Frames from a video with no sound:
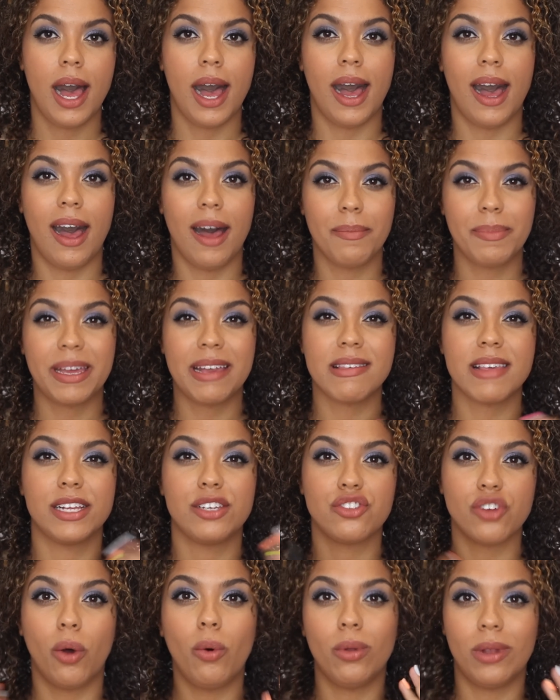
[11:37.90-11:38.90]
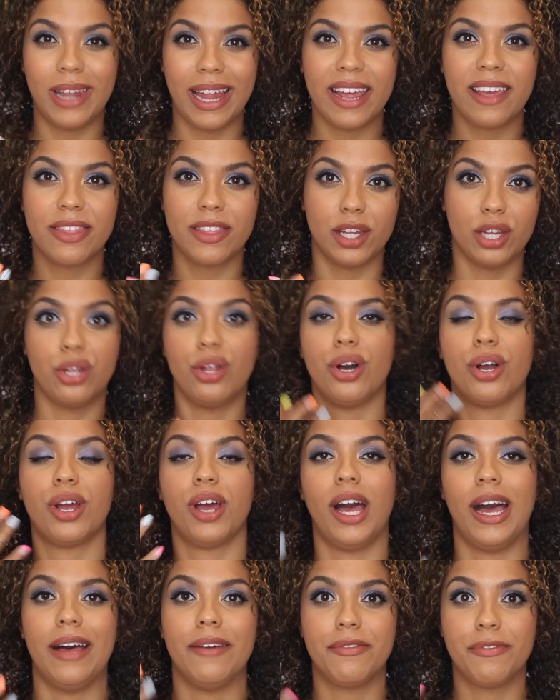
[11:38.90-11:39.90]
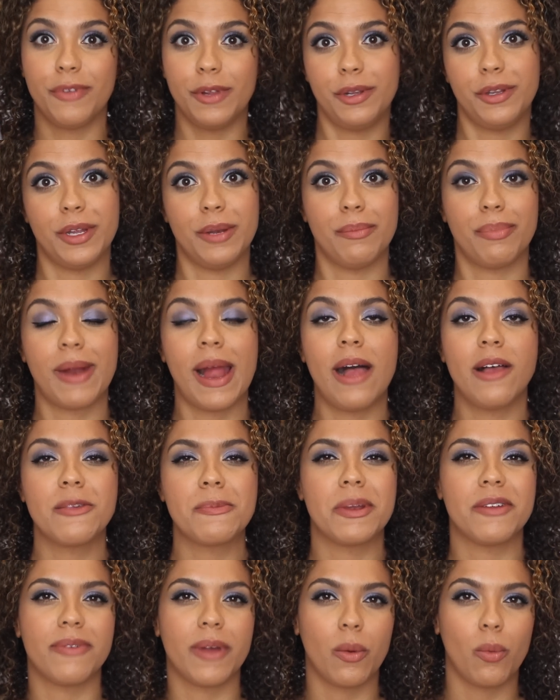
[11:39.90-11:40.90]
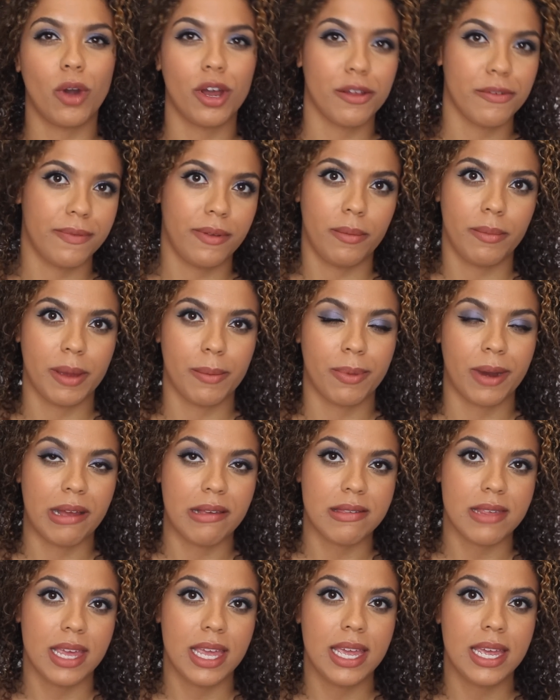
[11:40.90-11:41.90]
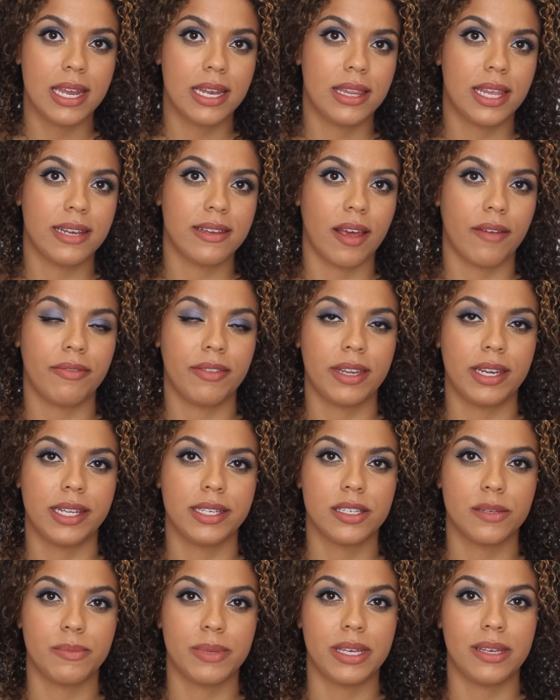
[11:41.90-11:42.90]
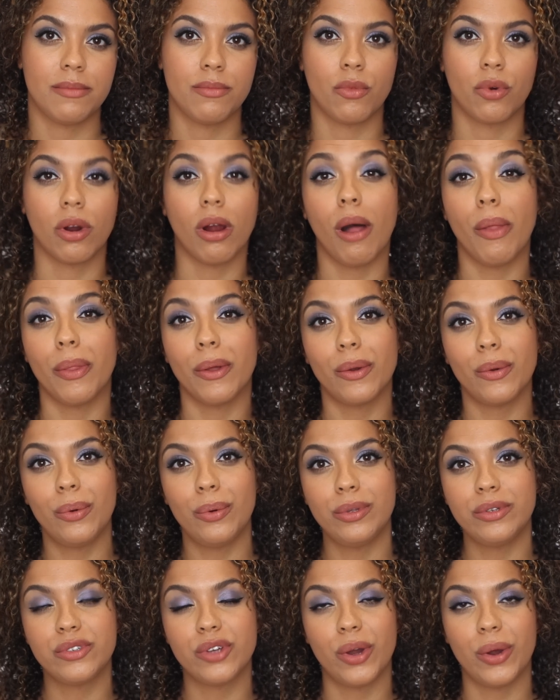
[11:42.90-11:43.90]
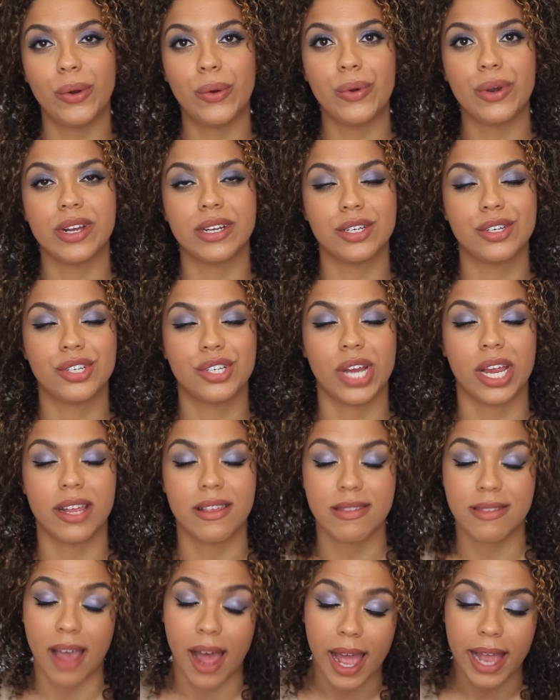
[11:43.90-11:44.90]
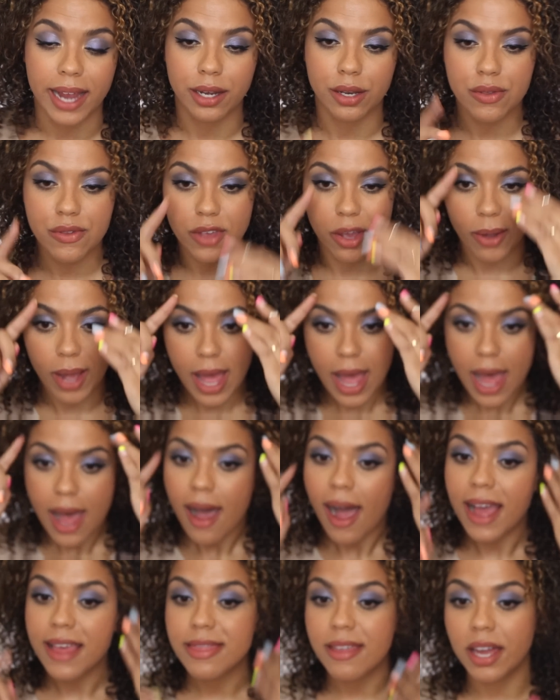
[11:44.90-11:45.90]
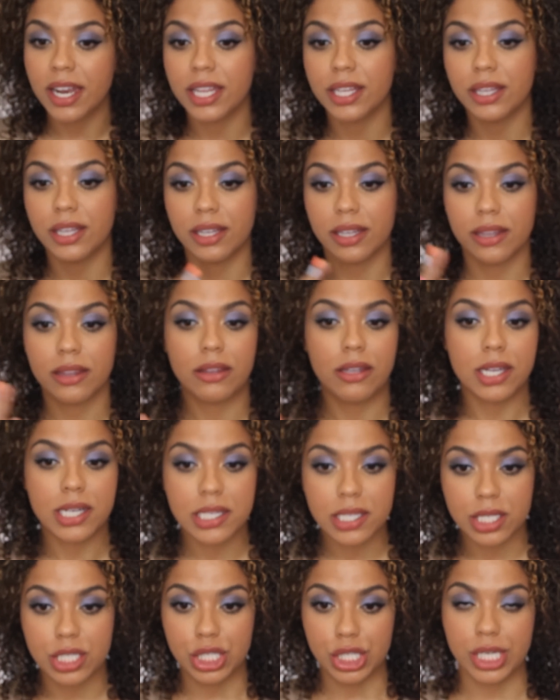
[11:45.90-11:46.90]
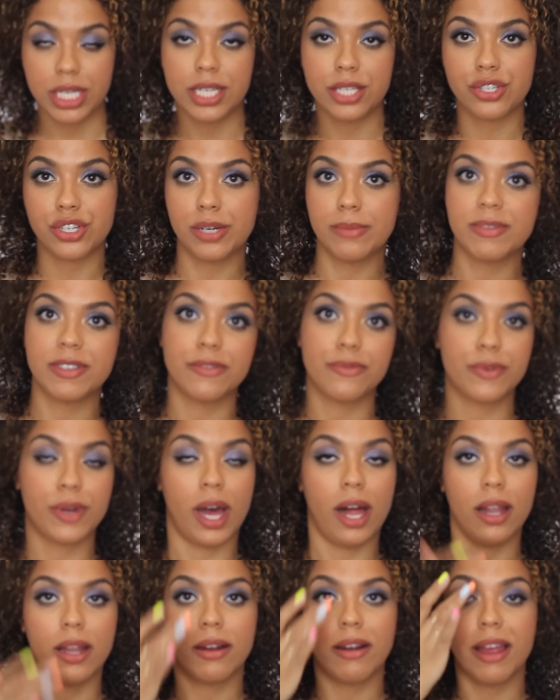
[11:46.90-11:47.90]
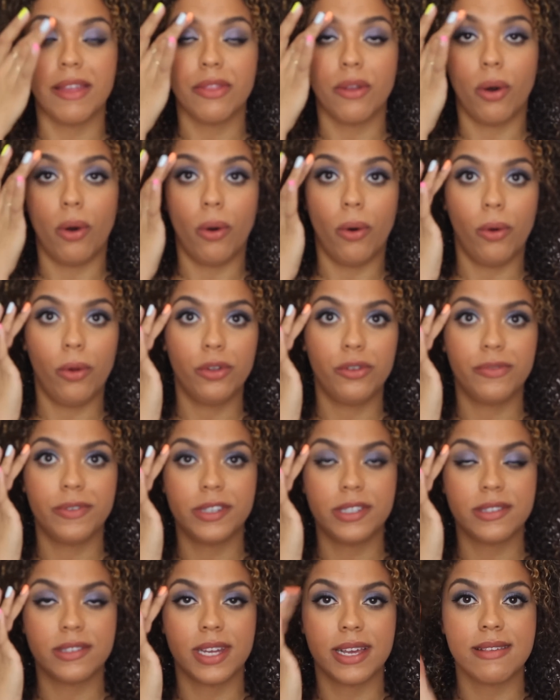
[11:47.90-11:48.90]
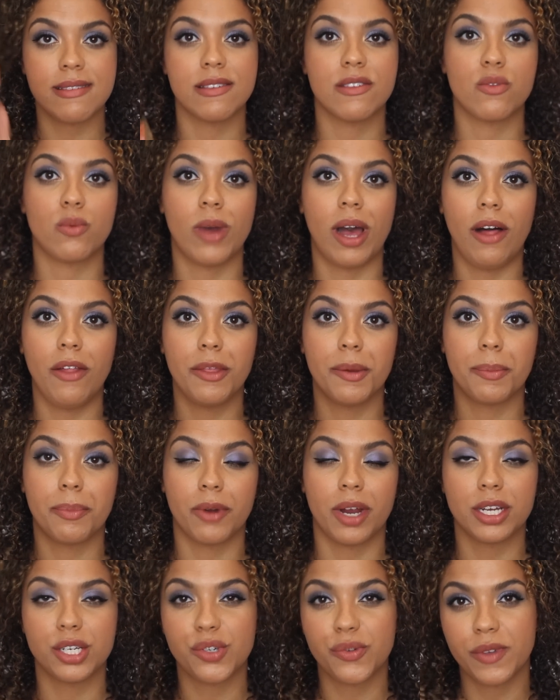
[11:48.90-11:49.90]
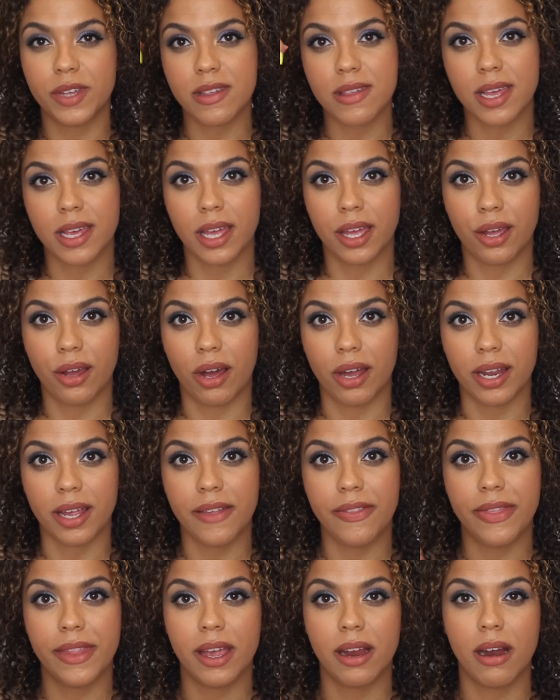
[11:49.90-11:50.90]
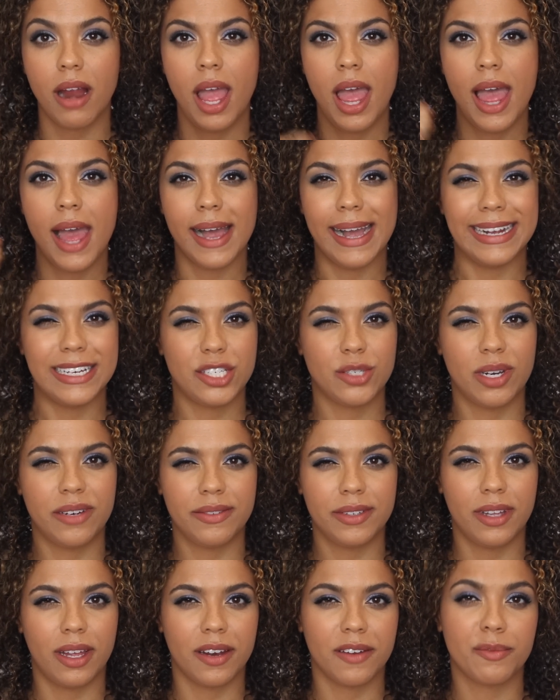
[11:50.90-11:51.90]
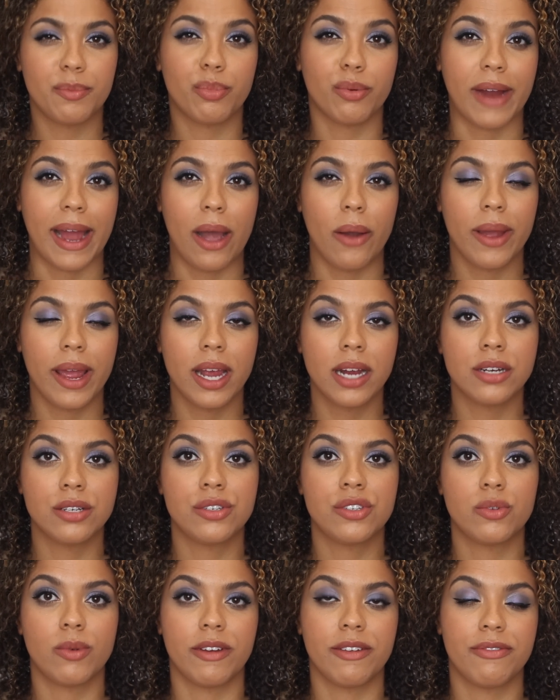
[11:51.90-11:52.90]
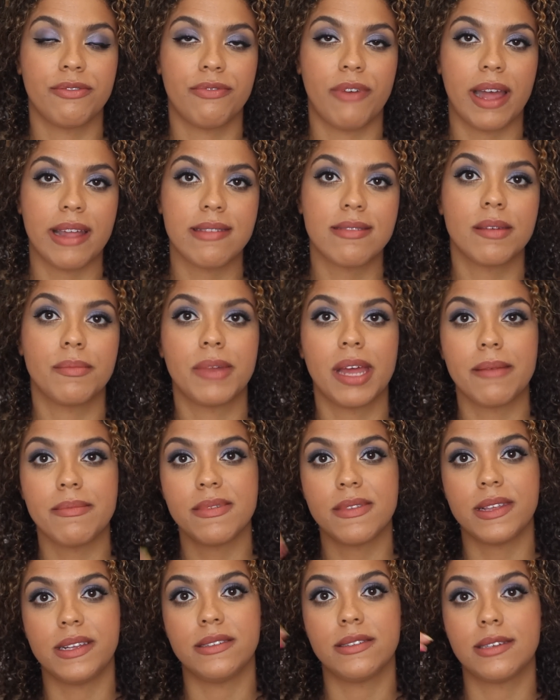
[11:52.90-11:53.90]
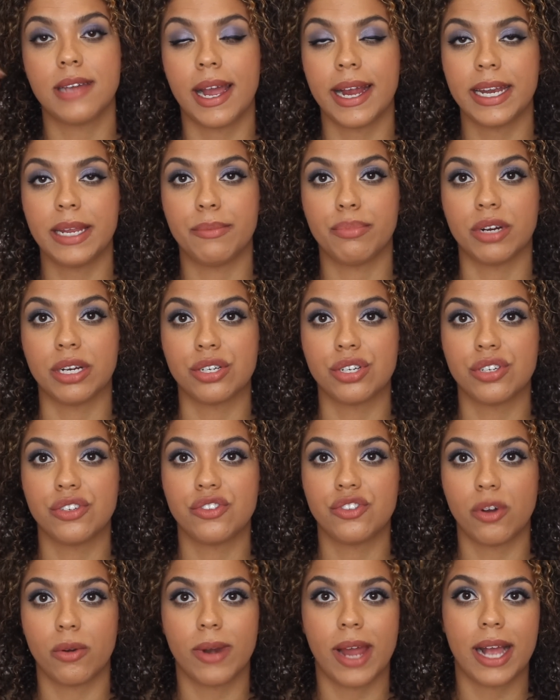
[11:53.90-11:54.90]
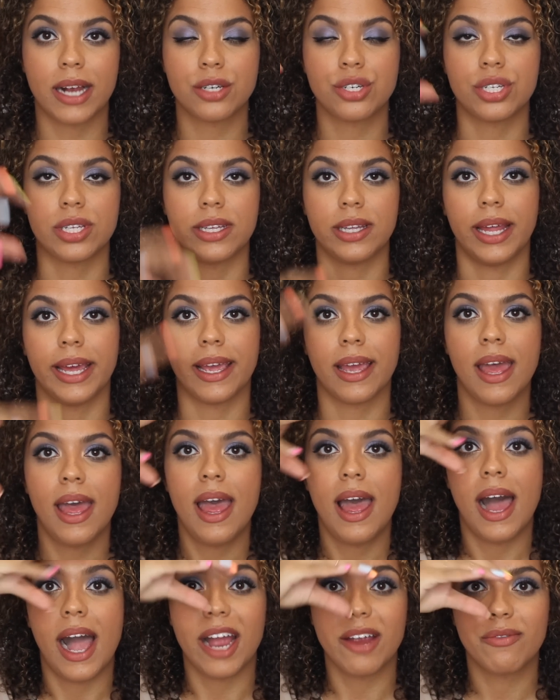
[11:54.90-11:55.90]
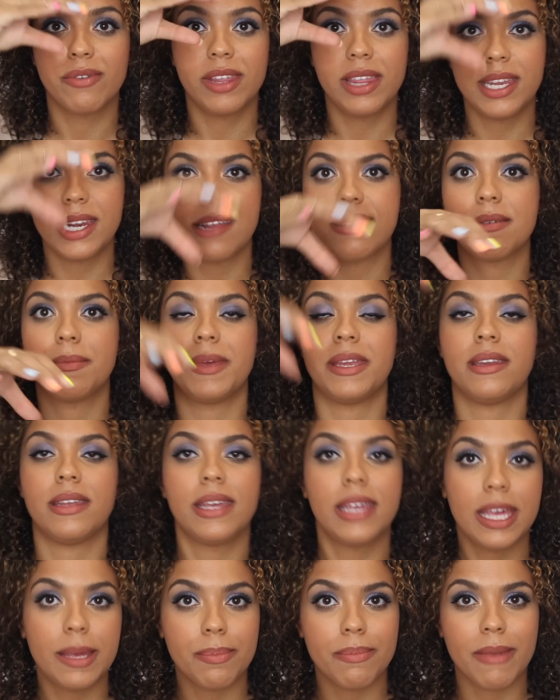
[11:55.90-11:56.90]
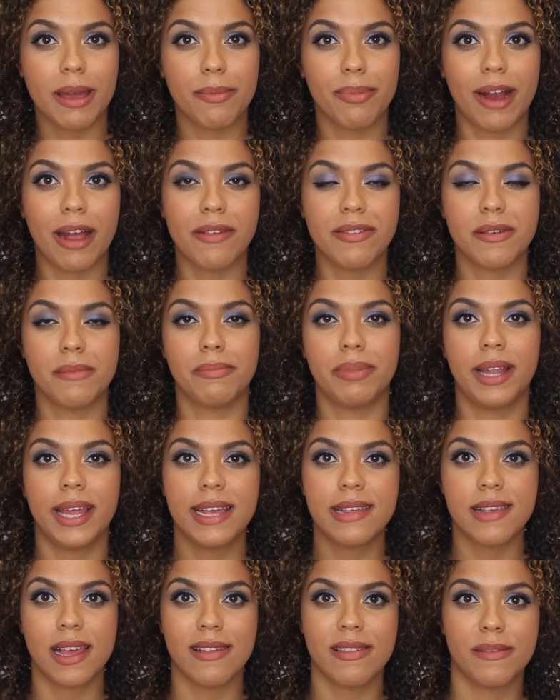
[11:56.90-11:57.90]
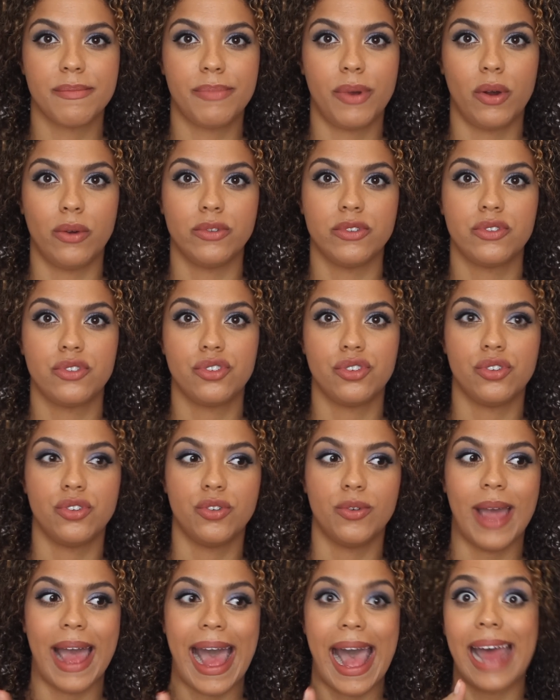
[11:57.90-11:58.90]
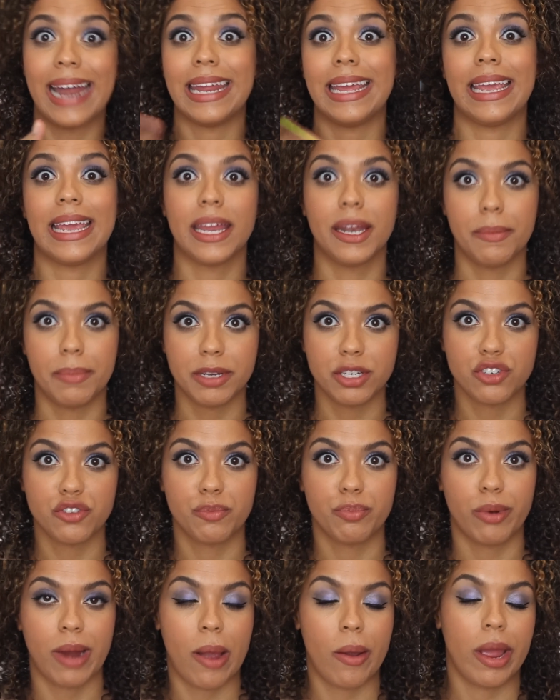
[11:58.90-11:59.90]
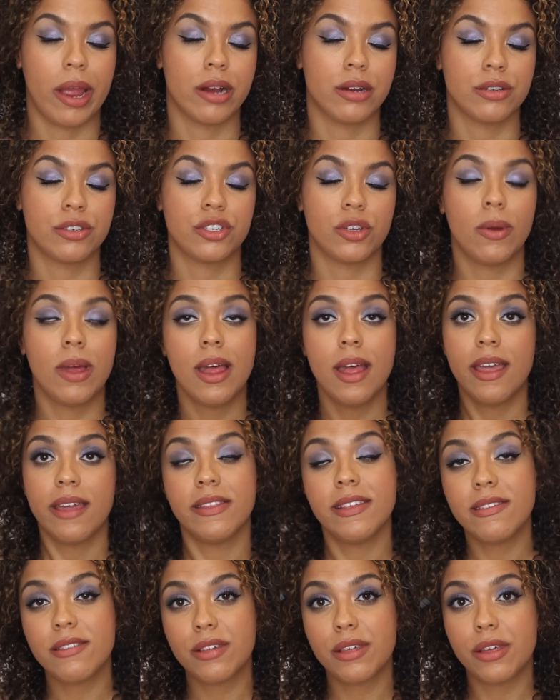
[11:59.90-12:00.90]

uh, because I don't like the look of filled in brows, but if I want to fill my brows in, they definitely need to be more on the cool toned side. So I thought it looked good in terms of color and the hold feels nice as well. The brush feels like it got in there. I do have a lot of brow hairs, so I find sometimes these tiny brushes don't actually like, I really need something to keep my brows brows in place as opposed to adding in a bunch of brow hairs. So this